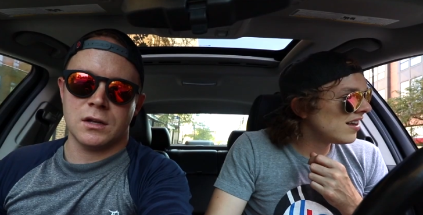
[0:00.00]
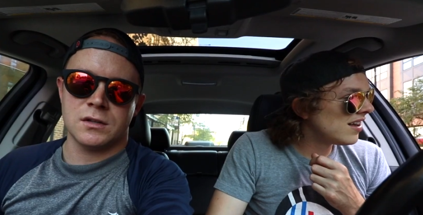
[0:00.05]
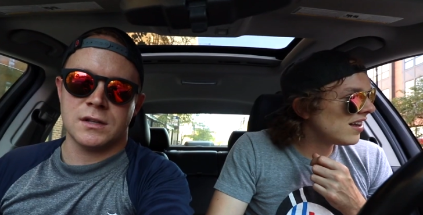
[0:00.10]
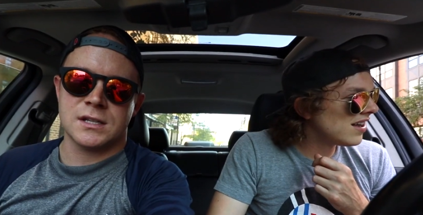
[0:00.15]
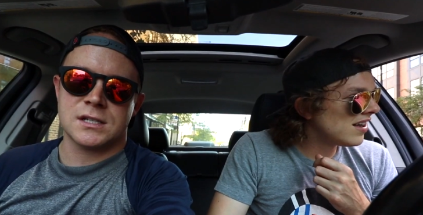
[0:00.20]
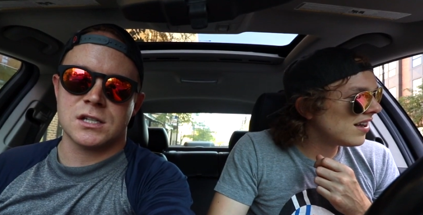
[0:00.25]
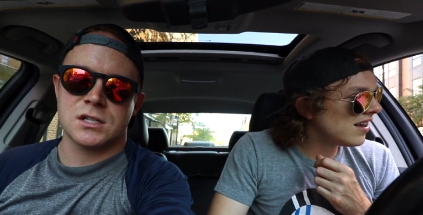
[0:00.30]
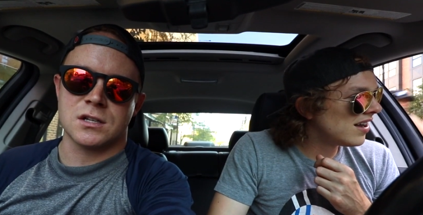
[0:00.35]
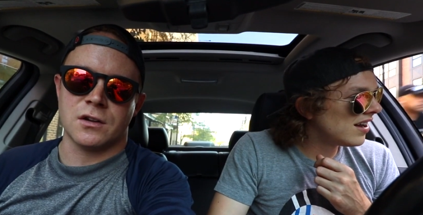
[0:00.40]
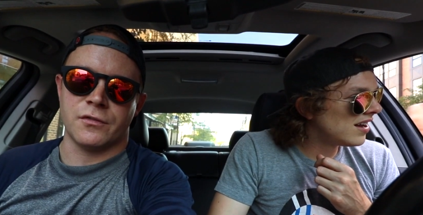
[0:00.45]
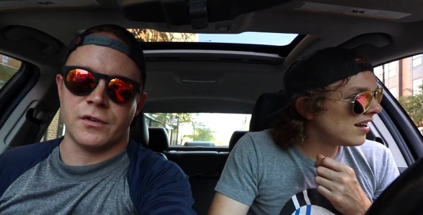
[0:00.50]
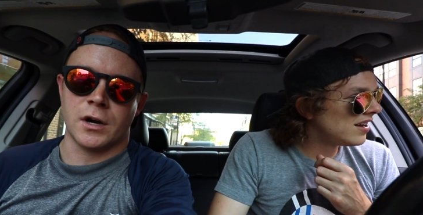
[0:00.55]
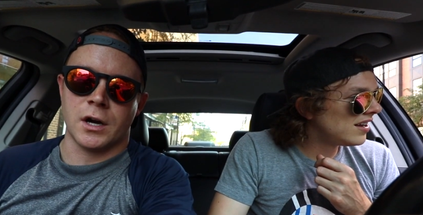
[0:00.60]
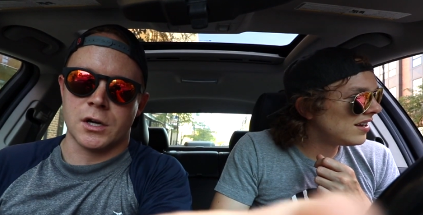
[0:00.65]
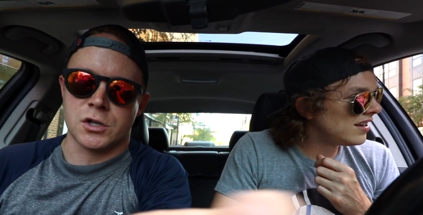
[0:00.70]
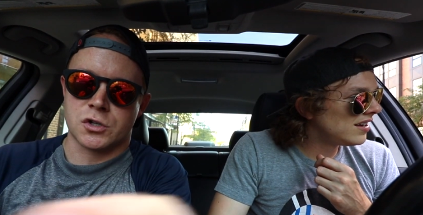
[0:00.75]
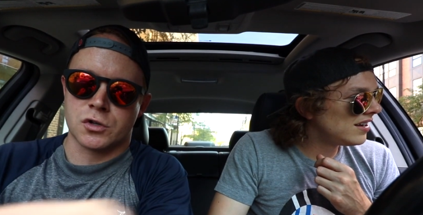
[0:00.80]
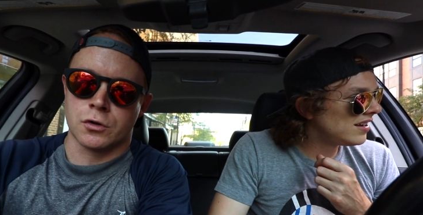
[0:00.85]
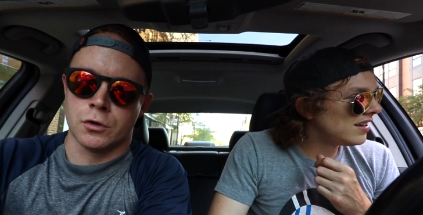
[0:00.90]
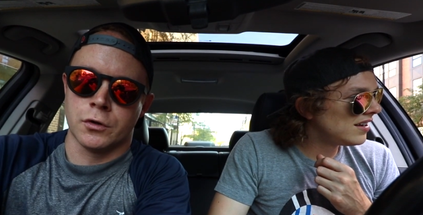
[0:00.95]
Speaker 1: This is a
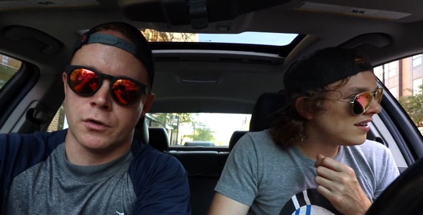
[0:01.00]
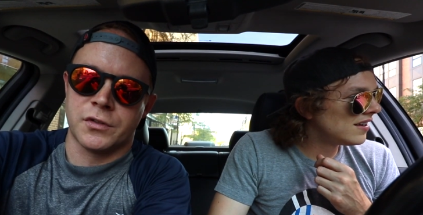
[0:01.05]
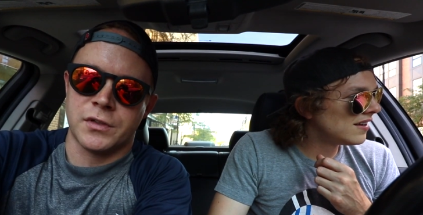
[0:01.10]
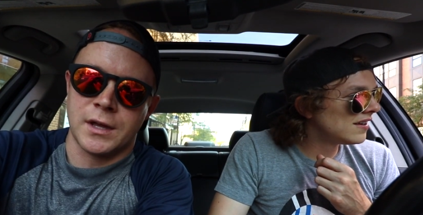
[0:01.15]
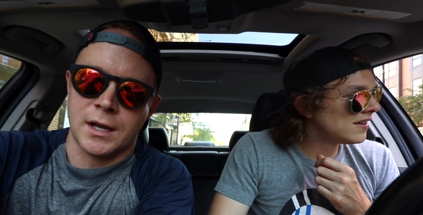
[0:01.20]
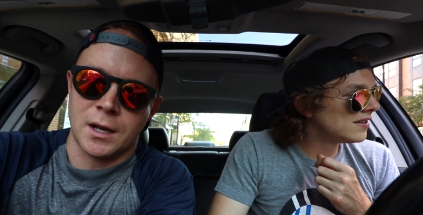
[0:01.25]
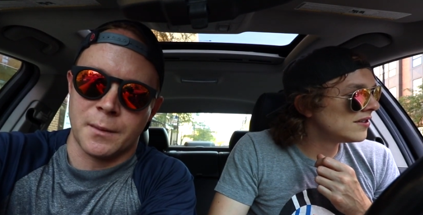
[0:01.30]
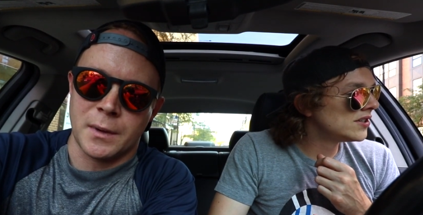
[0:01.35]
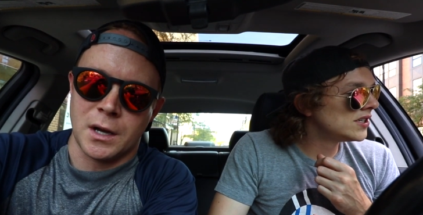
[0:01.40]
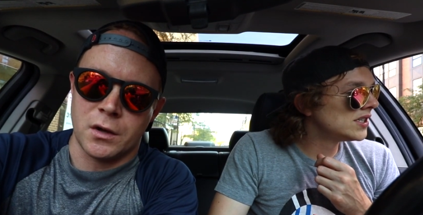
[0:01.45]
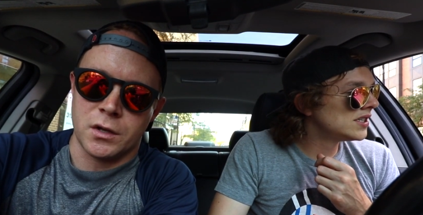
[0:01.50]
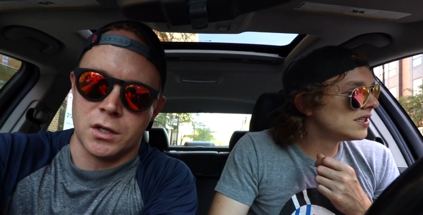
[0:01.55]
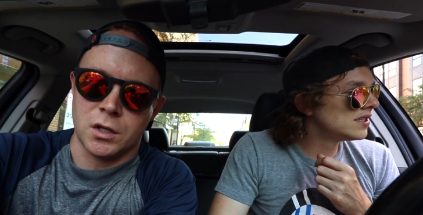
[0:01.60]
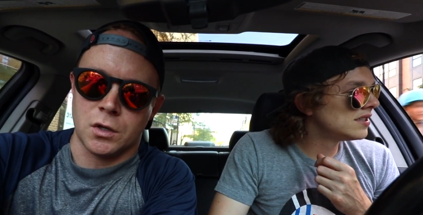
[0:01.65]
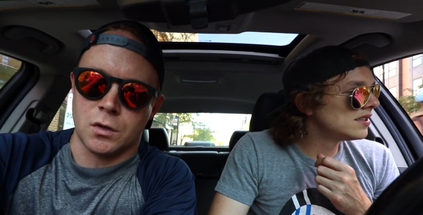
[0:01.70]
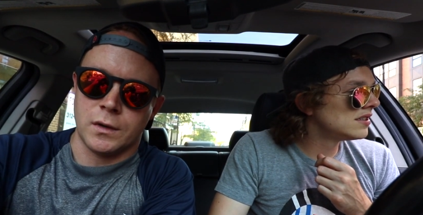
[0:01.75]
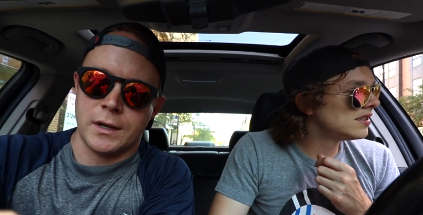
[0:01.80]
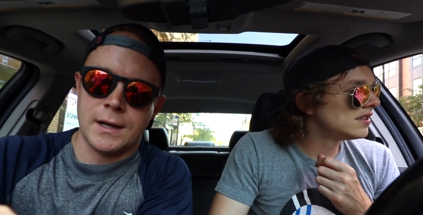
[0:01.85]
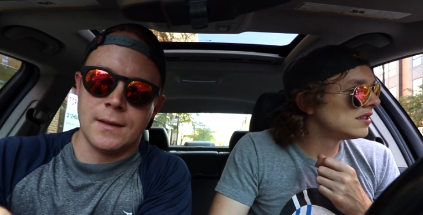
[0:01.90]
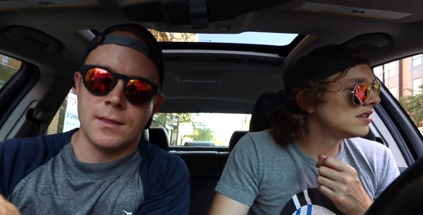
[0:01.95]
very true thing about
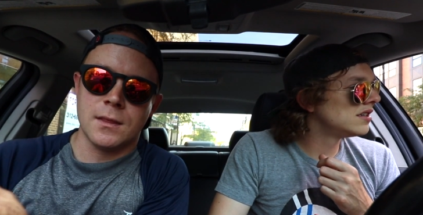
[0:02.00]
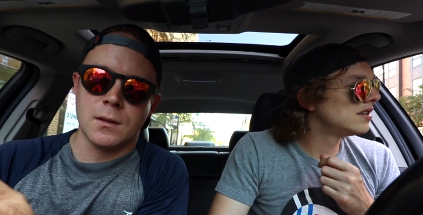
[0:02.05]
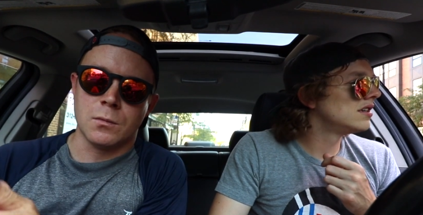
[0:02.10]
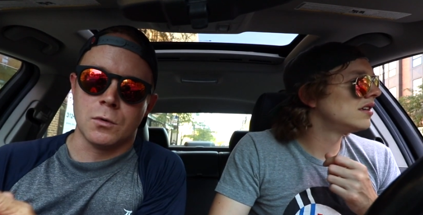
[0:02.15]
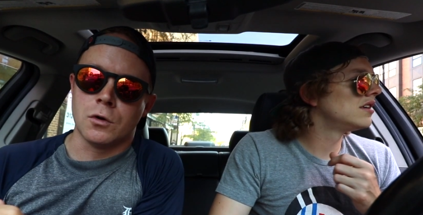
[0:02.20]
you. In the